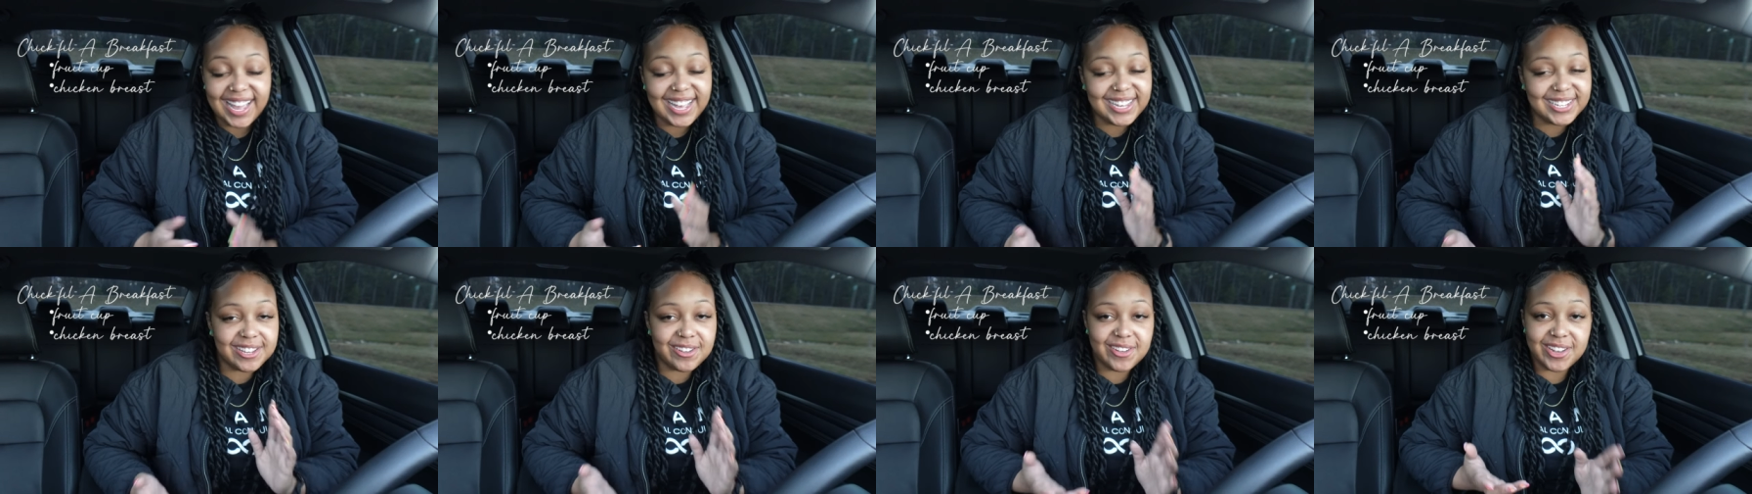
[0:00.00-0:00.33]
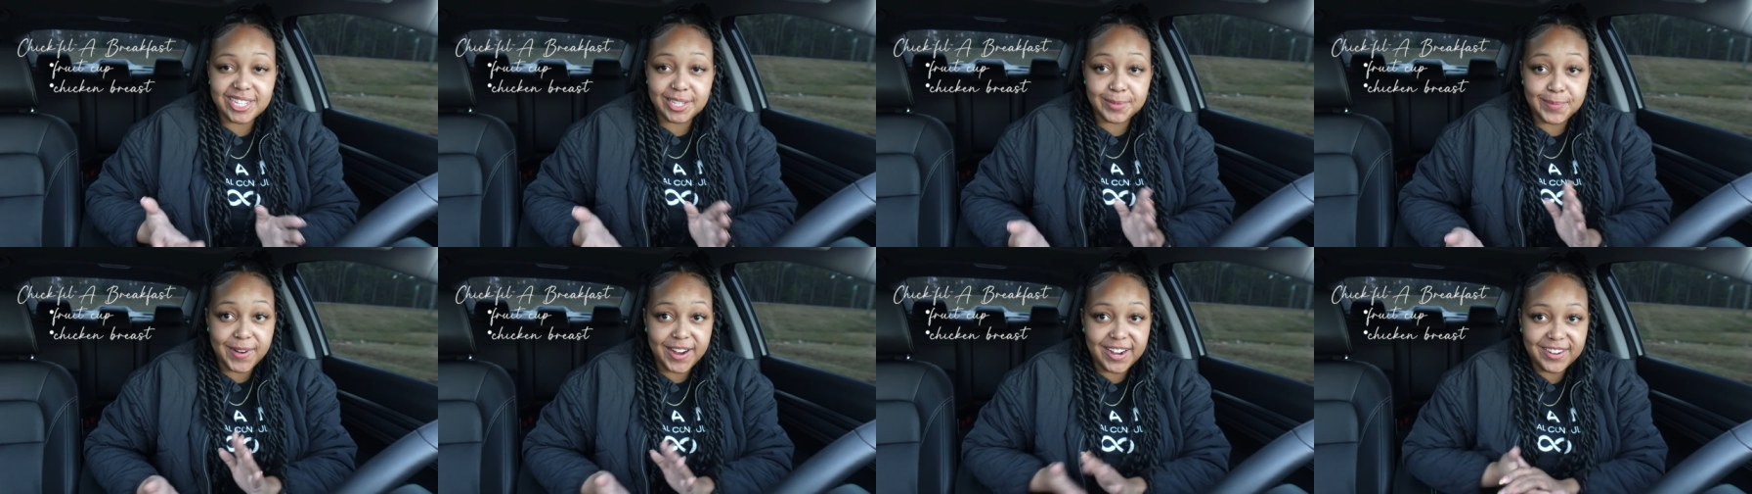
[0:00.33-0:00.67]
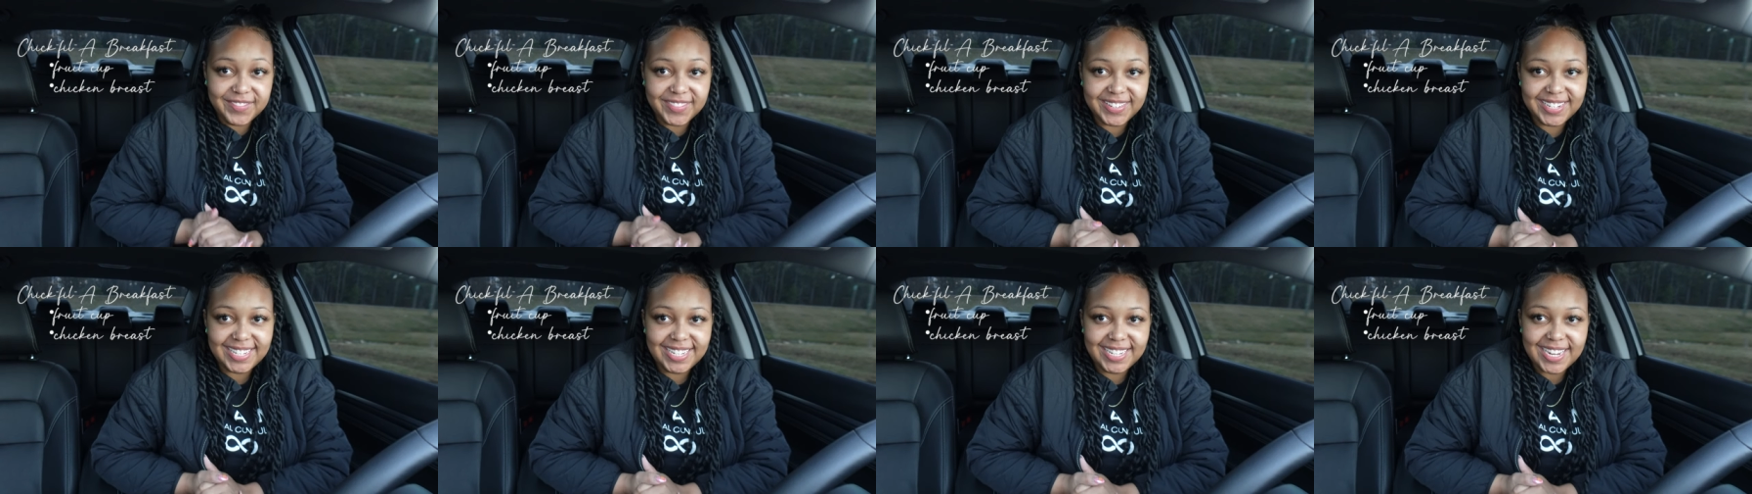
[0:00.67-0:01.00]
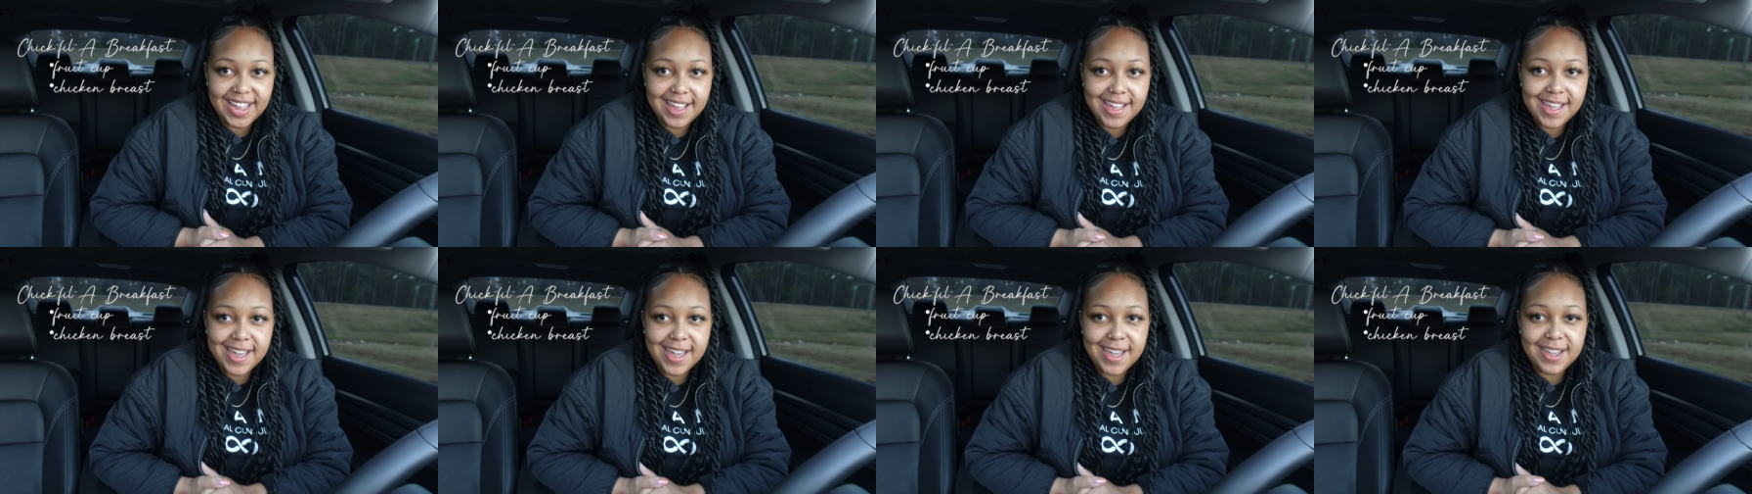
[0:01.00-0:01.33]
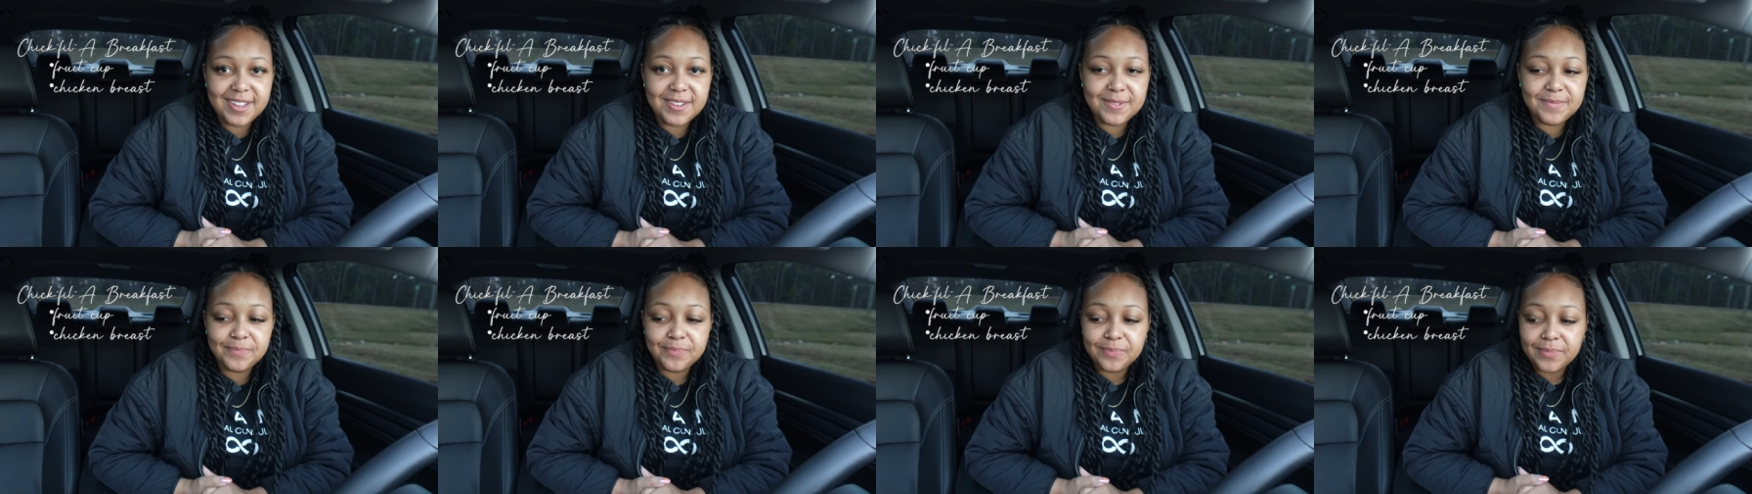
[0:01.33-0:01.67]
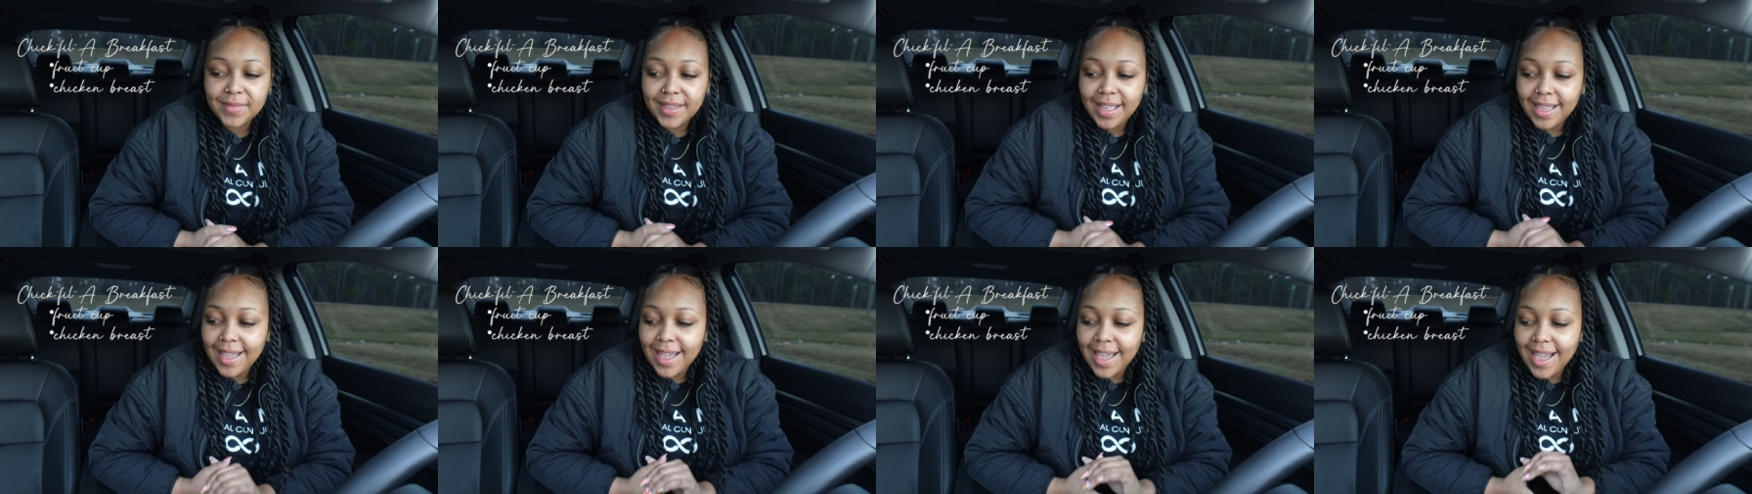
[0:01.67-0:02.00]
so it's breakfast time.
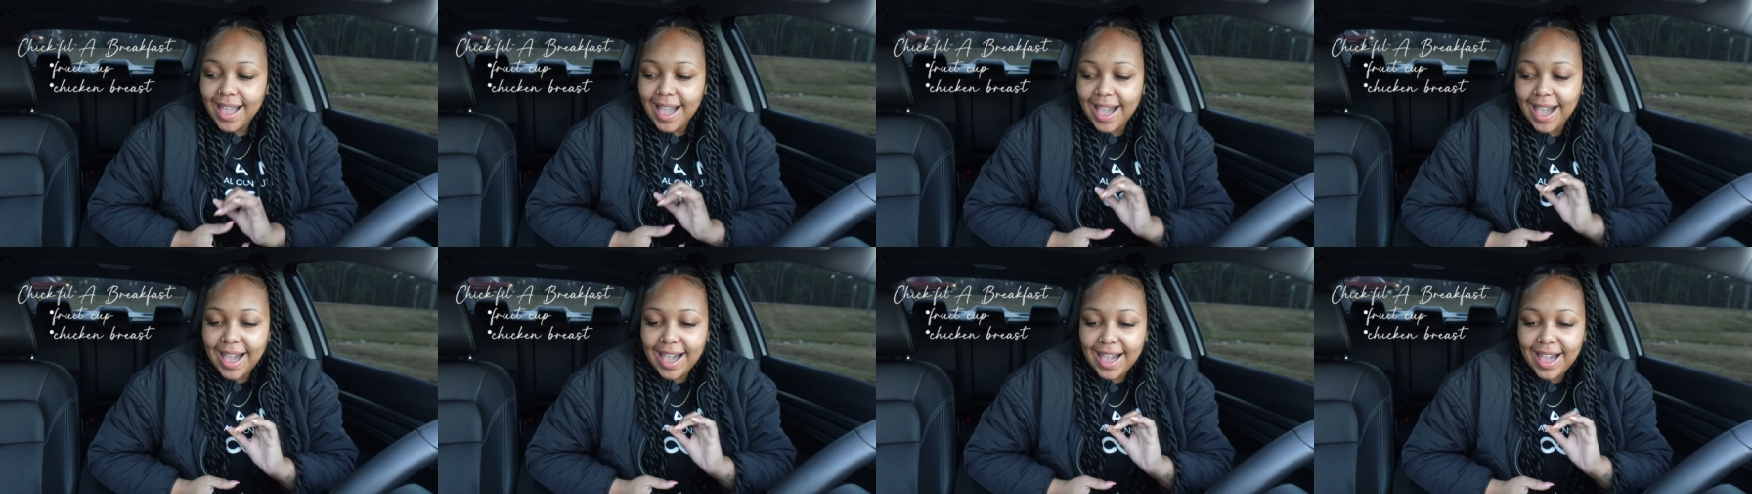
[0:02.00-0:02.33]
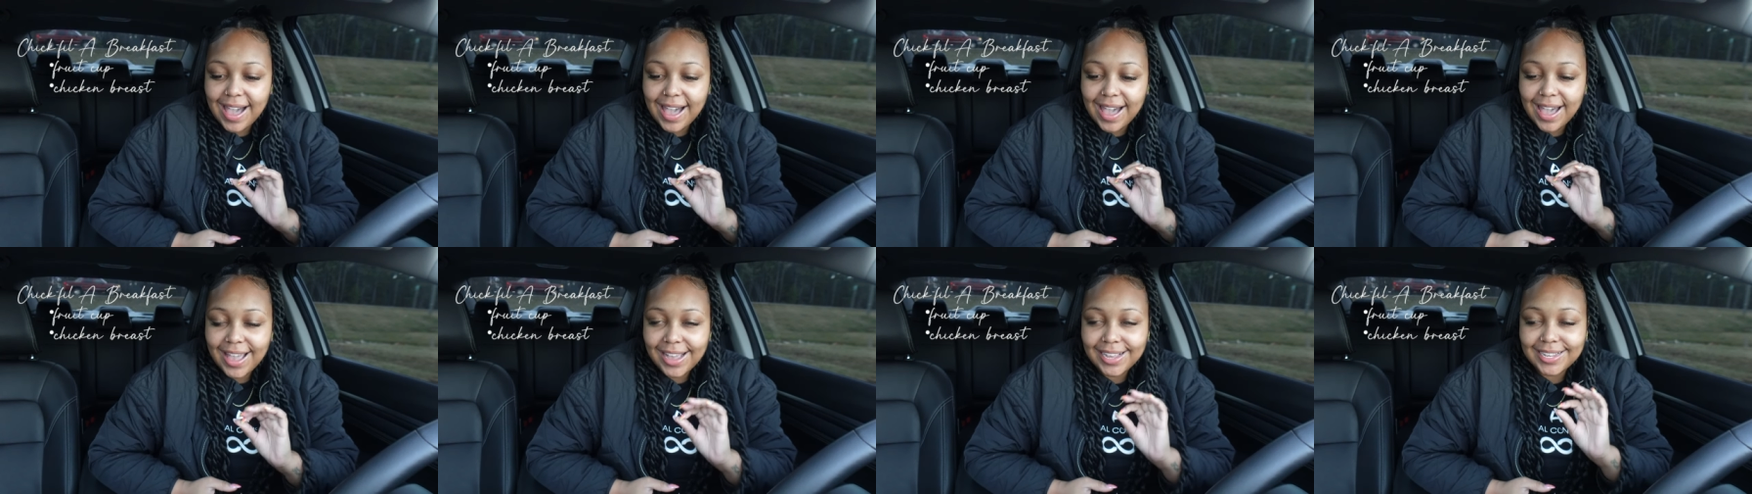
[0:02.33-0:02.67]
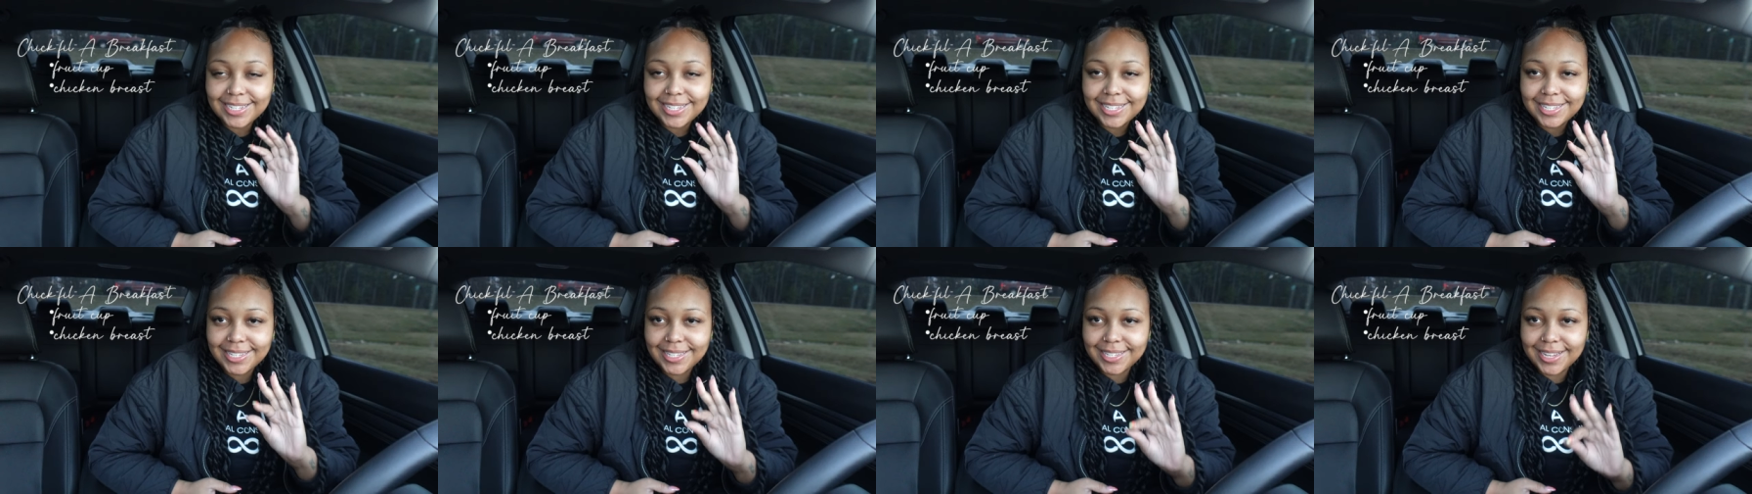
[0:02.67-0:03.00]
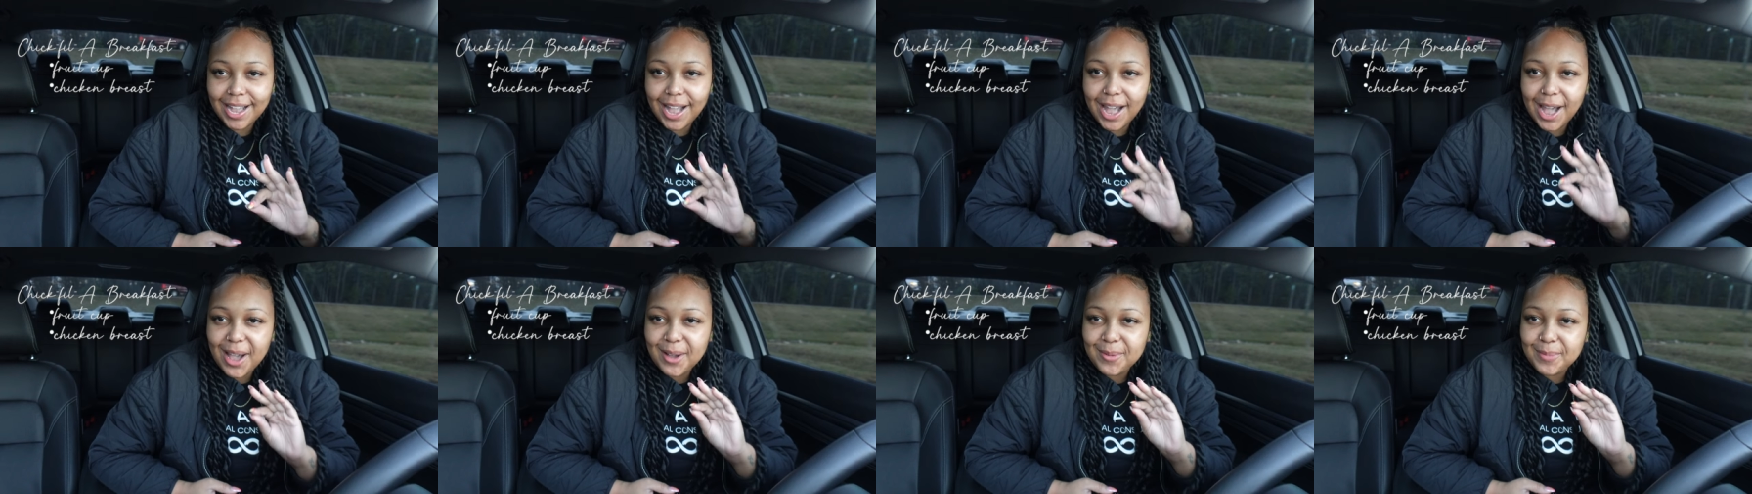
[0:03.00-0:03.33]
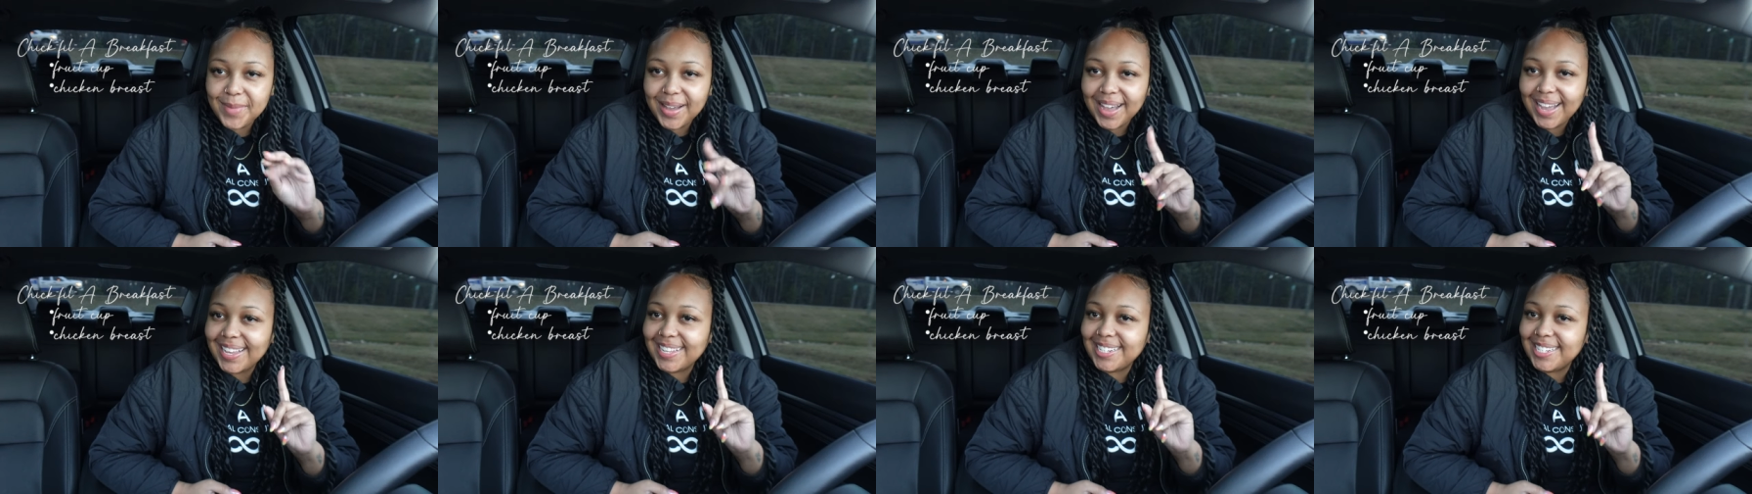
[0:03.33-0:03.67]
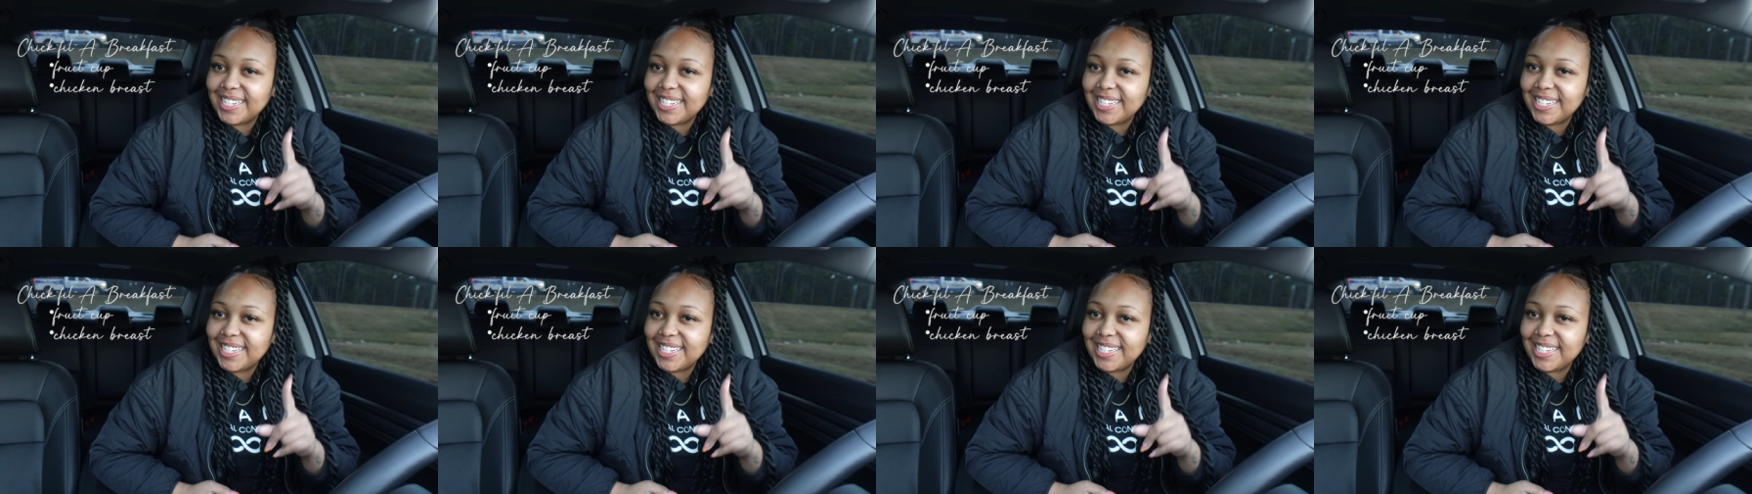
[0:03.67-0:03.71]
I stopped by